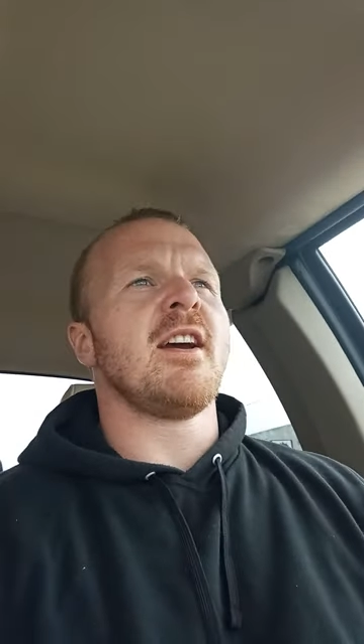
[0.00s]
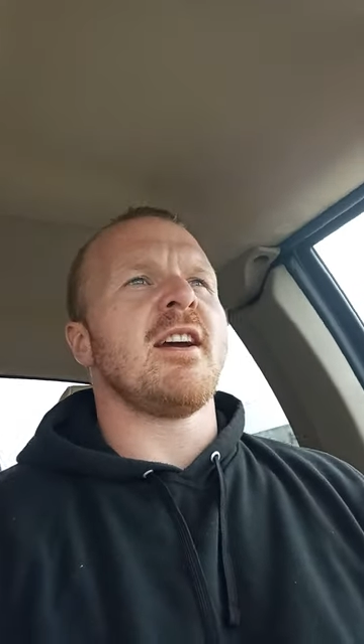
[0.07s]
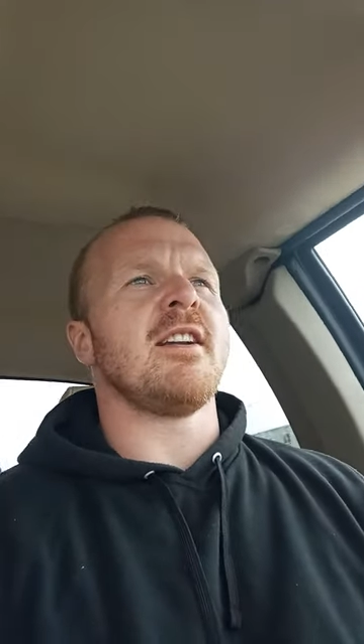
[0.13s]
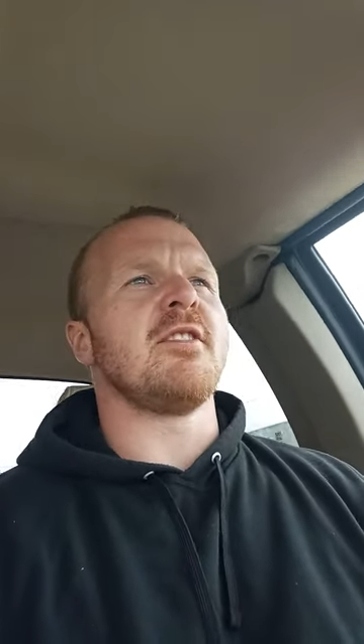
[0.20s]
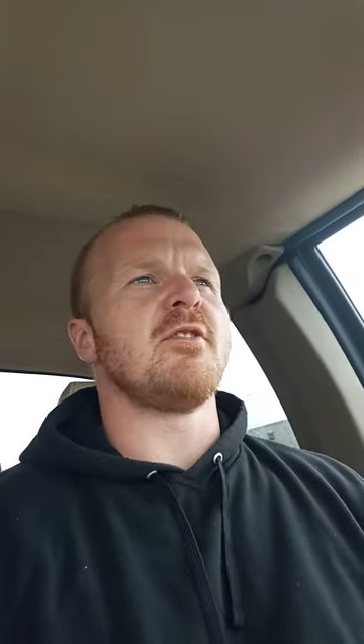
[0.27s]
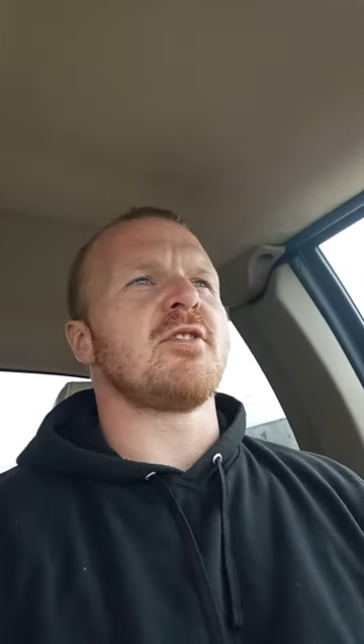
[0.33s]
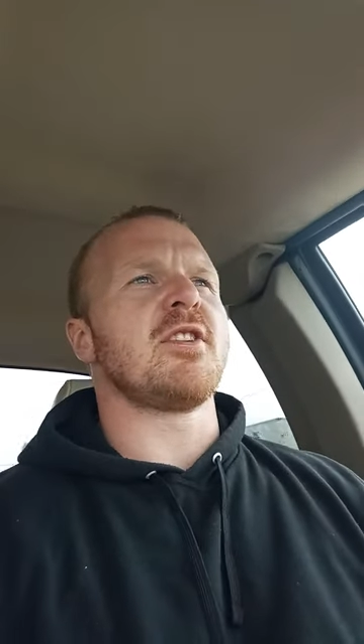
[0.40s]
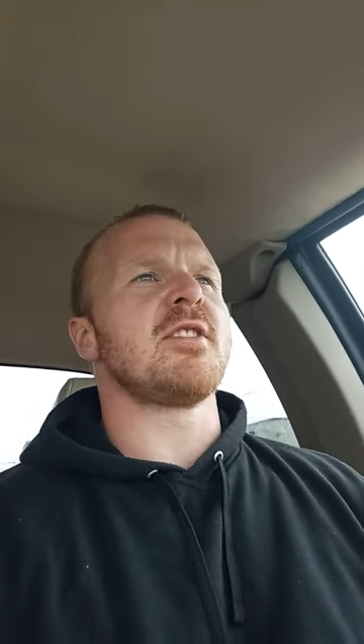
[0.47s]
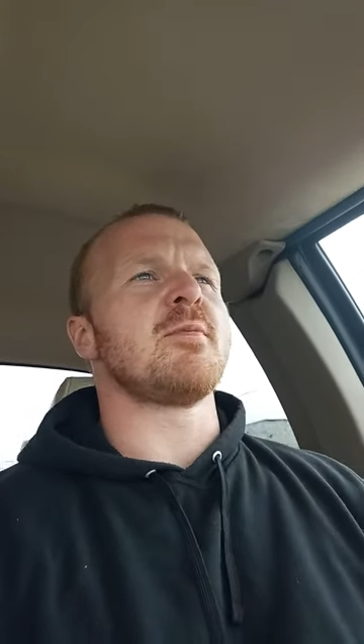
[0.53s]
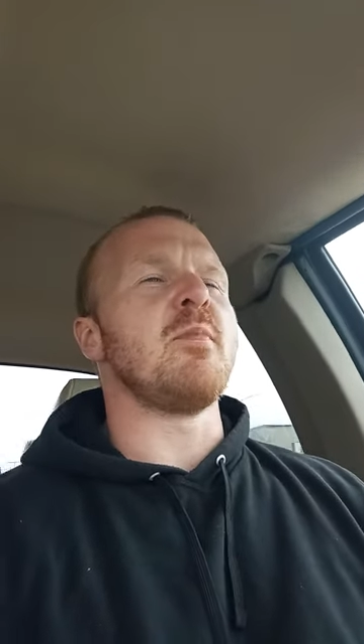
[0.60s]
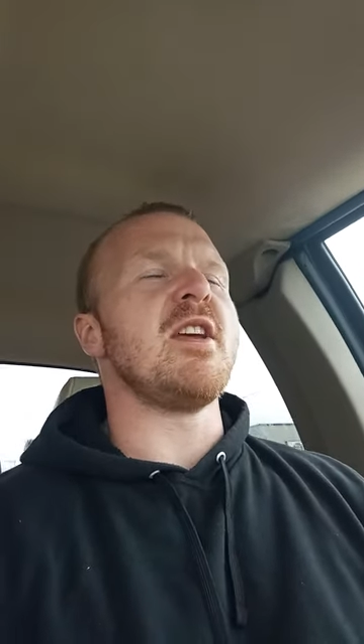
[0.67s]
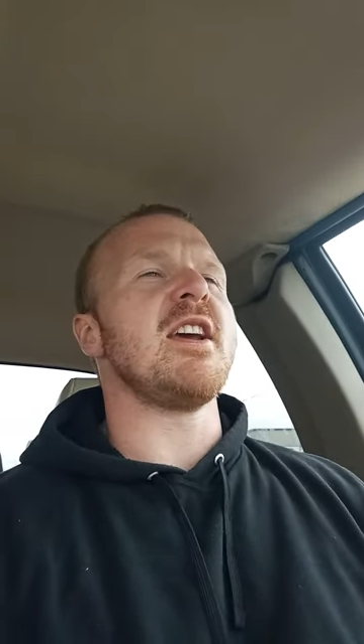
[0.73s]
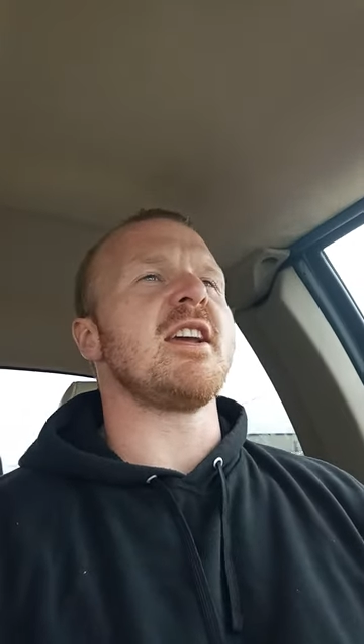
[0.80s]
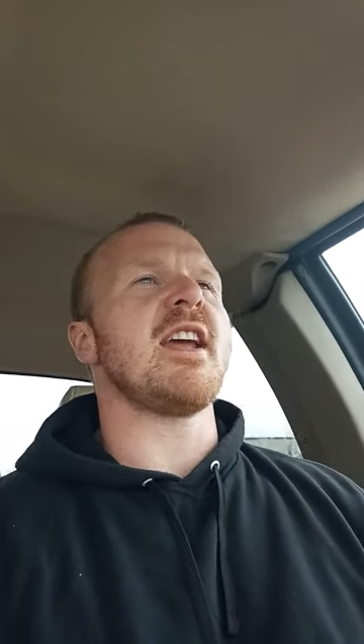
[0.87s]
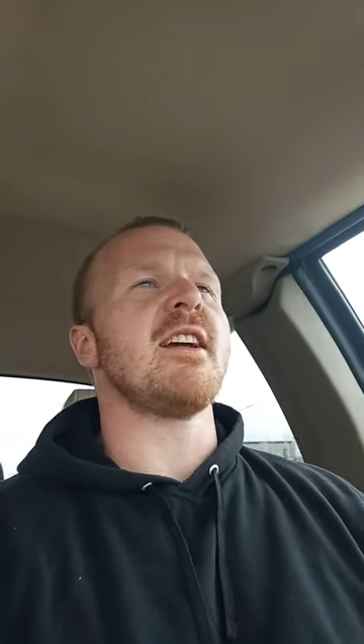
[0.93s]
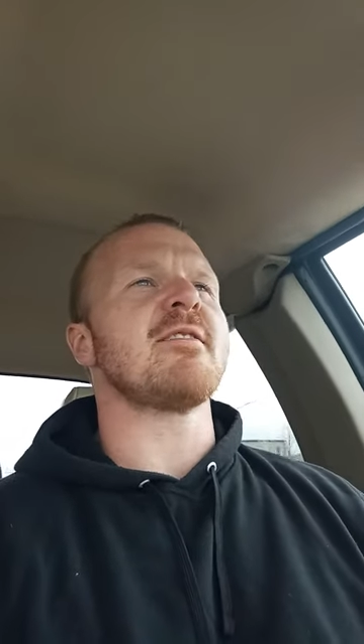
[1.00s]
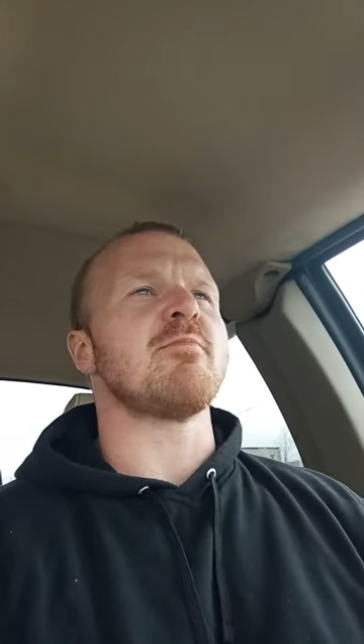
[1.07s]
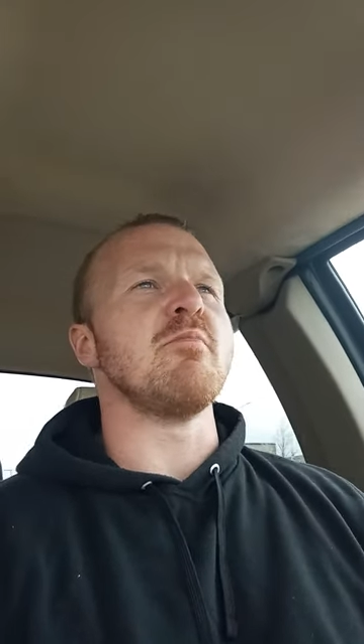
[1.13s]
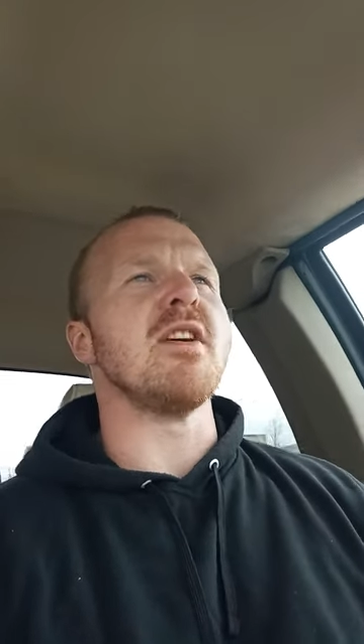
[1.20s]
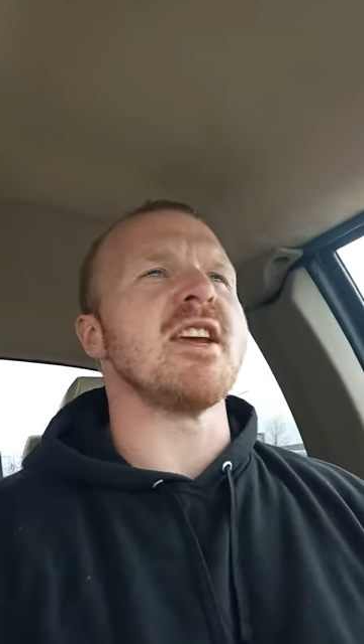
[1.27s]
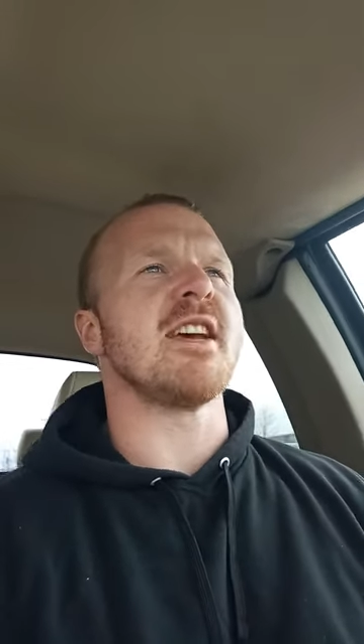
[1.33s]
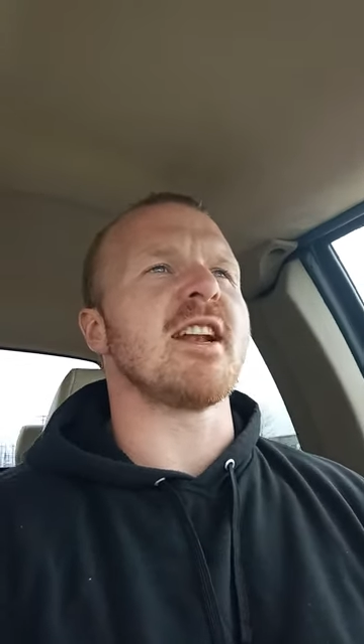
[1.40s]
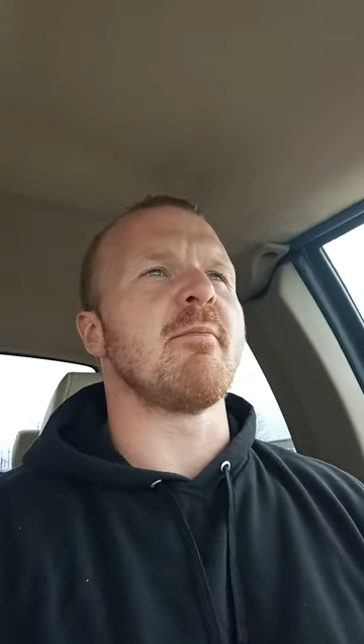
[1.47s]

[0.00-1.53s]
and you're just, it's me against me,